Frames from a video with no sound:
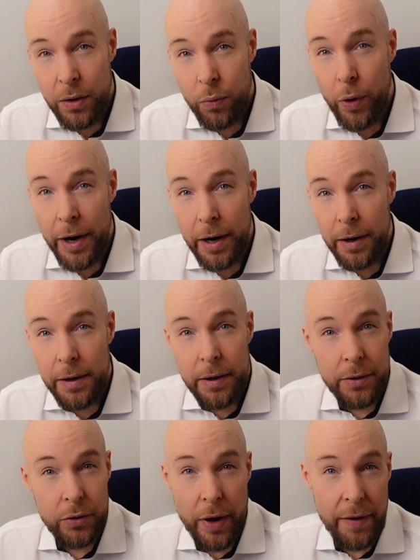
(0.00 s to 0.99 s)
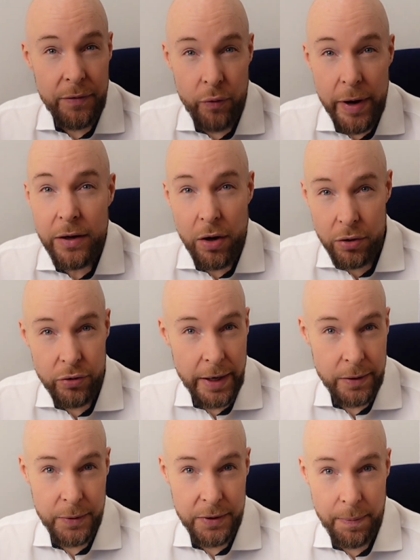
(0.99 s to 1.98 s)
where you have great contracts with